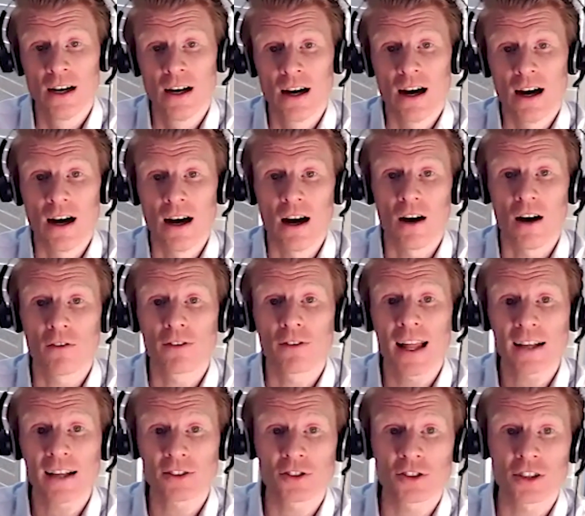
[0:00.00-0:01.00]
of
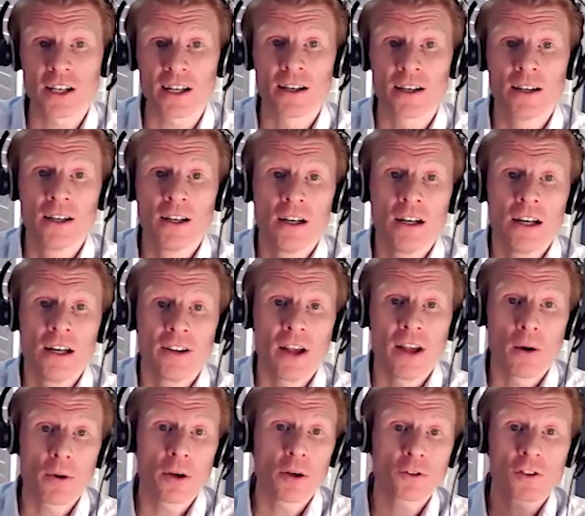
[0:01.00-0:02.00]
last year.
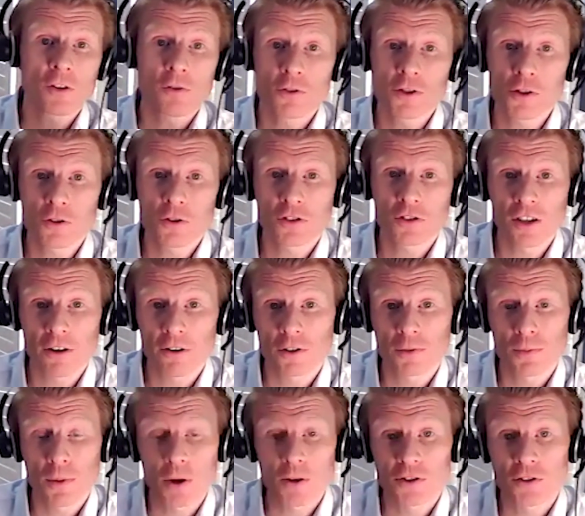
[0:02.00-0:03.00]
Now, we also reduced our
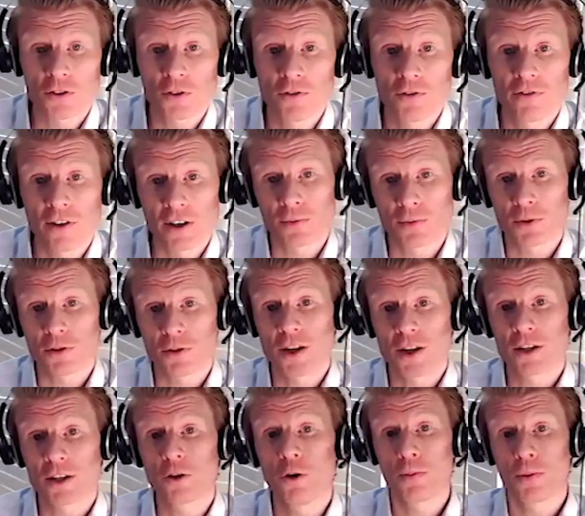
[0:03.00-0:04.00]
exposure to investment
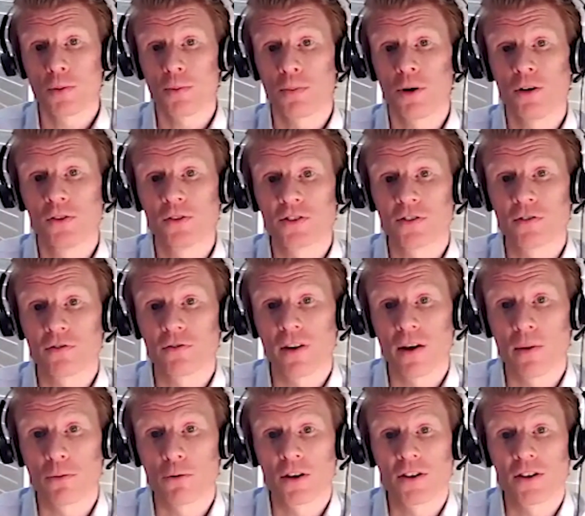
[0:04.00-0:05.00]
grade corporate bonds in
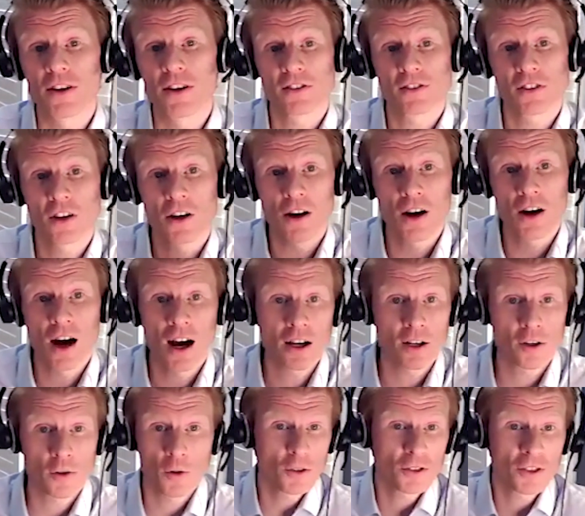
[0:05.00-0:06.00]
February. These are high
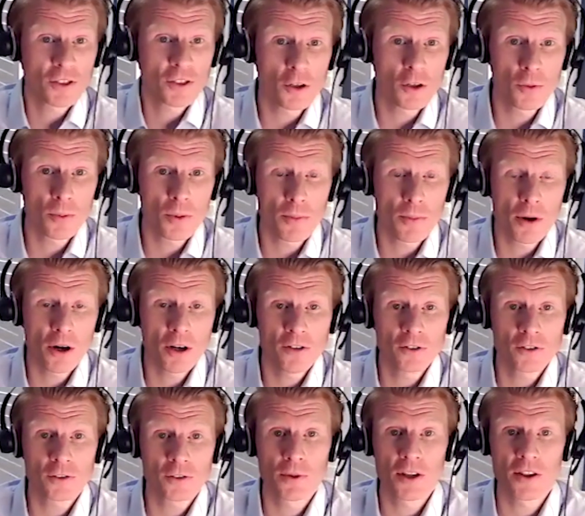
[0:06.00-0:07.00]
quality corporate
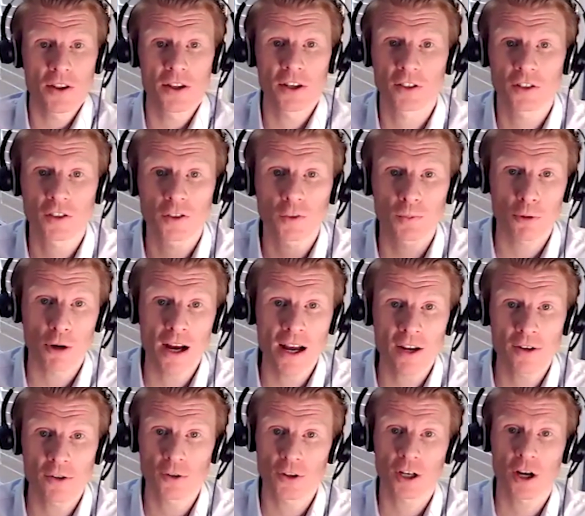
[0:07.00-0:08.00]
bonds, but the
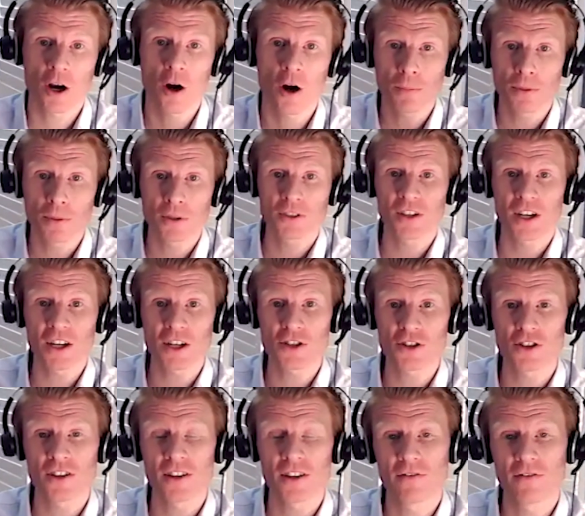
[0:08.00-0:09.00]
spread or the
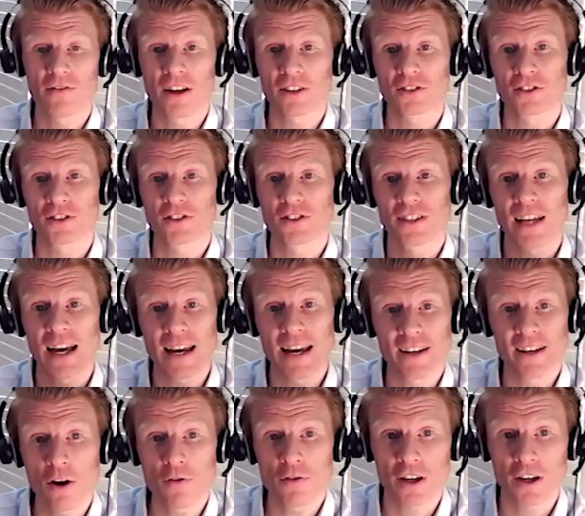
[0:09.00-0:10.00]
compensation that investors gain
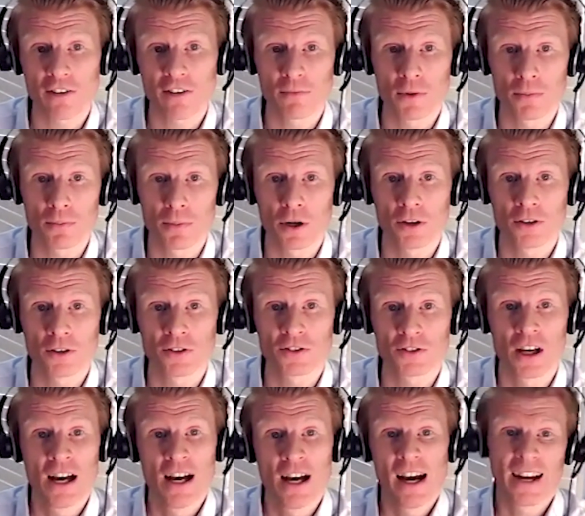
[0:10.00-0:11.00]
over government bonds
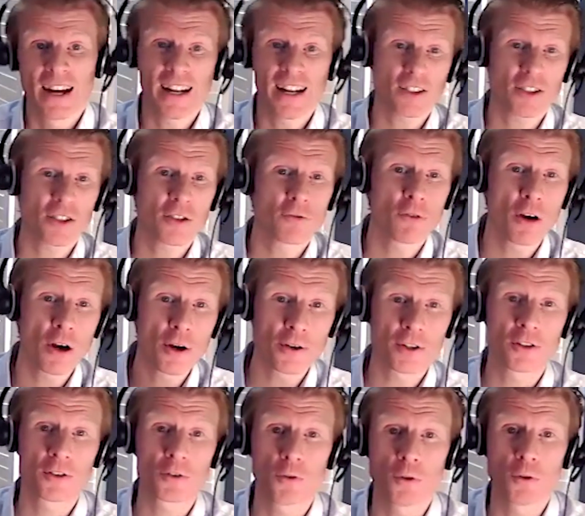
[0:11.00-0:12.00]
had actually
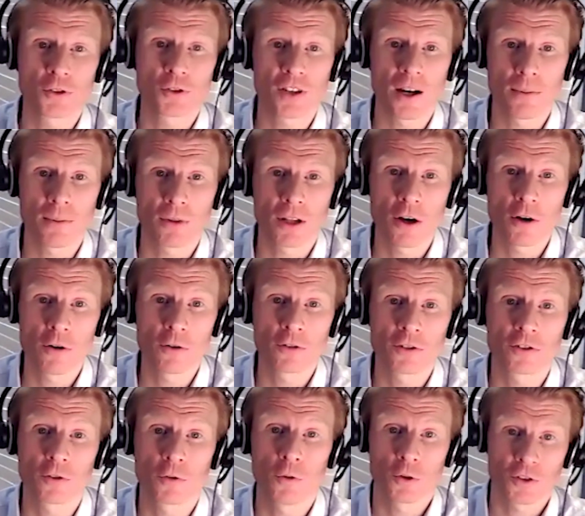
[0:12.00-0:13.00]
eroded to all-time
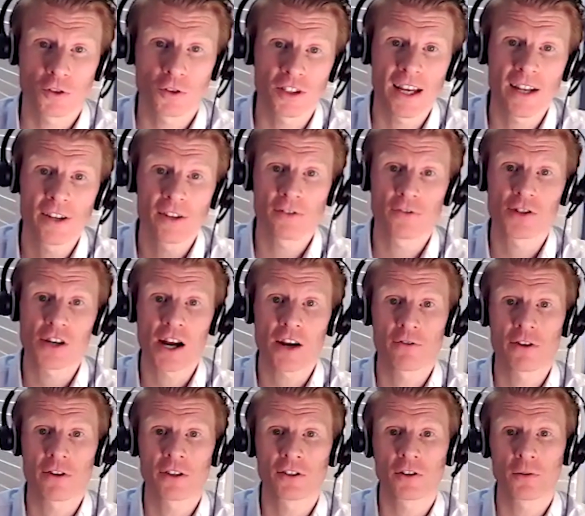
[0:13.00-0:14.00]
lows towards the end of
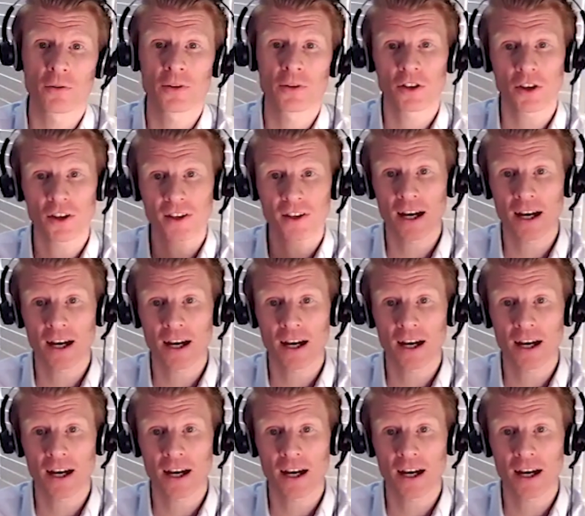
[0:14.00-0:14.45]
January. And so we took